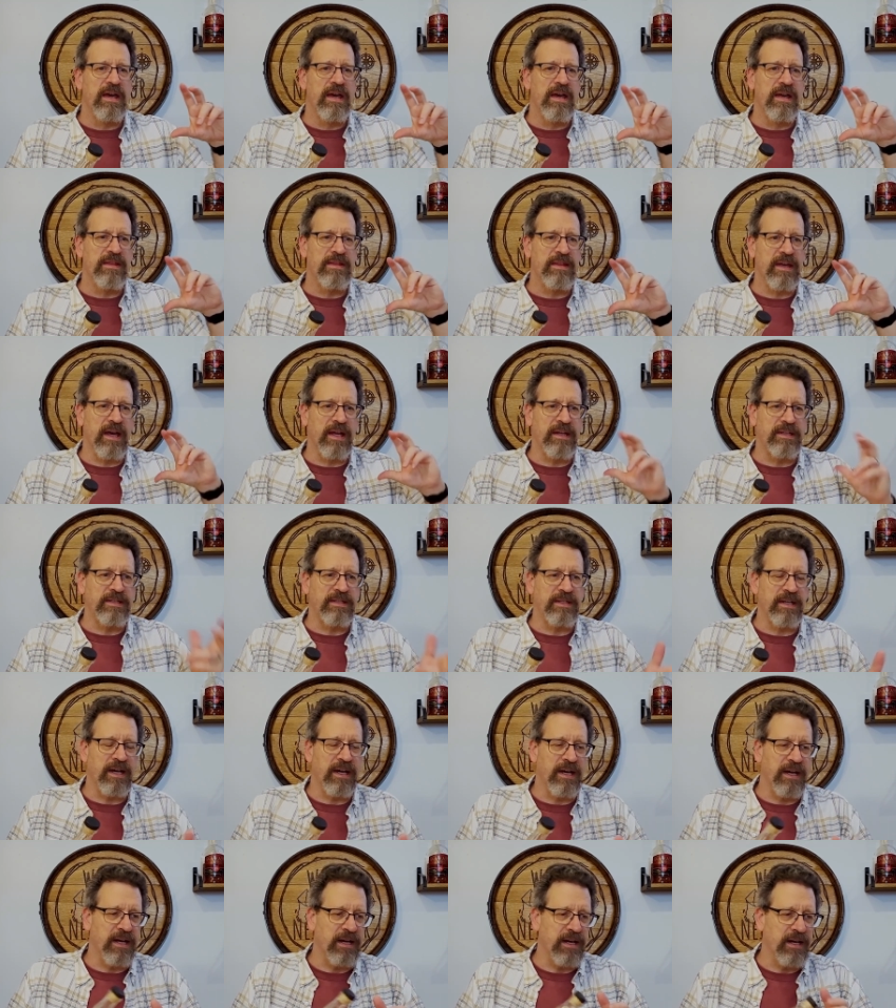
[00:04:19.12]
that
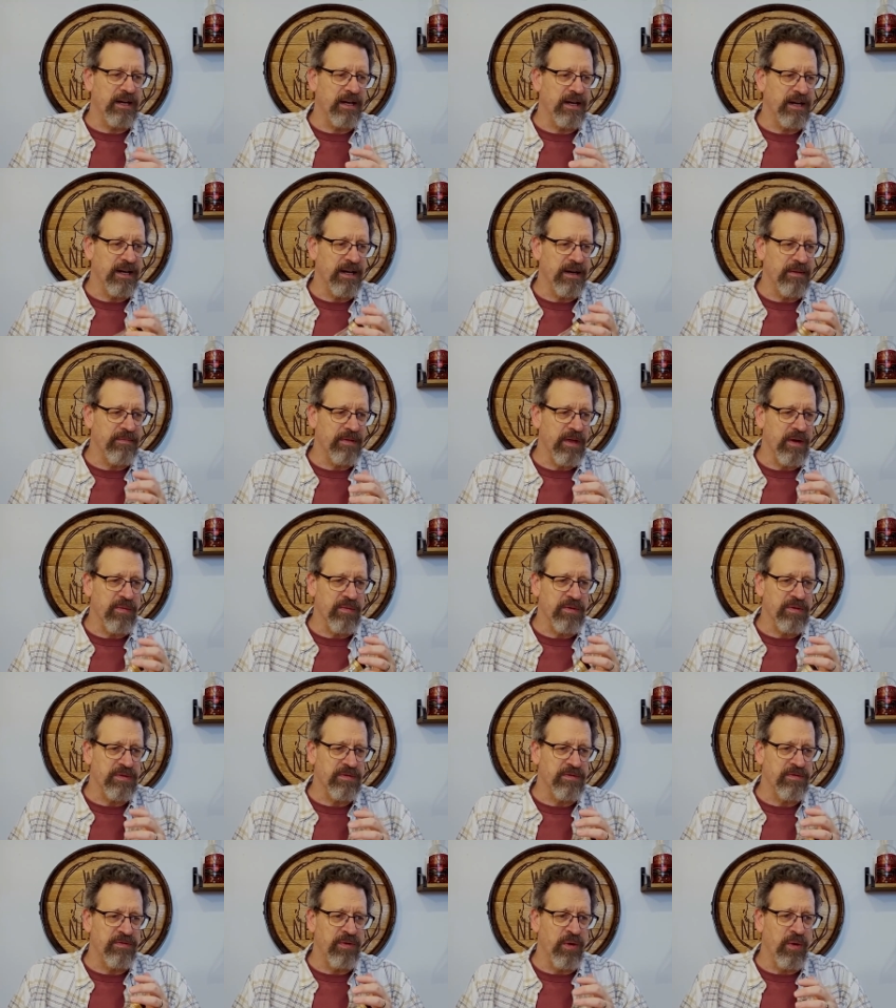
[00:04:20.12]
uh, um, it
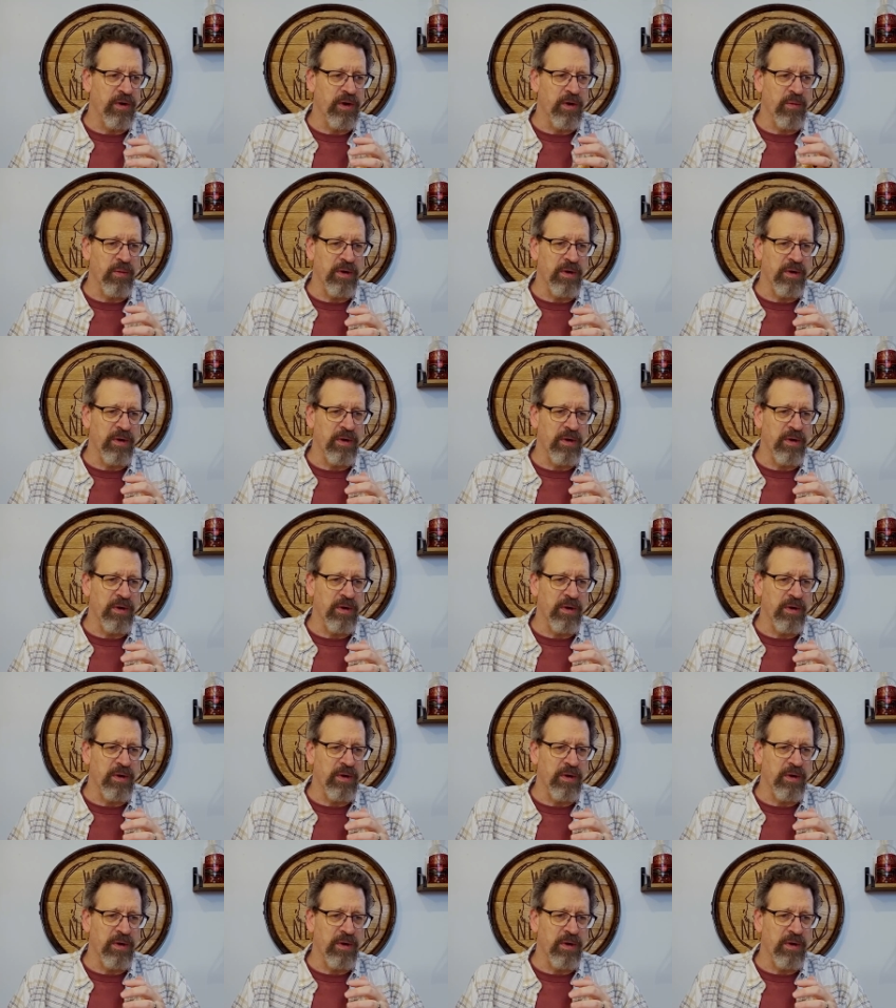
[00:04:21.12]
was voted